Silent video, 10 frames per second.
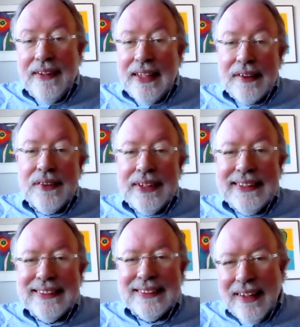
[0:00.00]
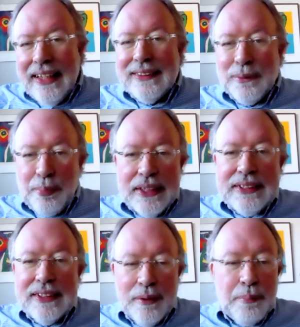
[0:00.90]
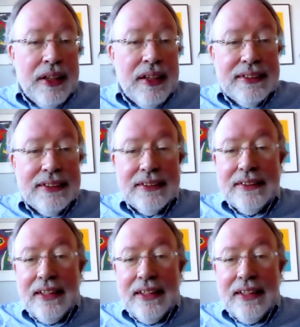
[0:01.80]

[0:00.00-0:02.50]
there is less mixing of pigs.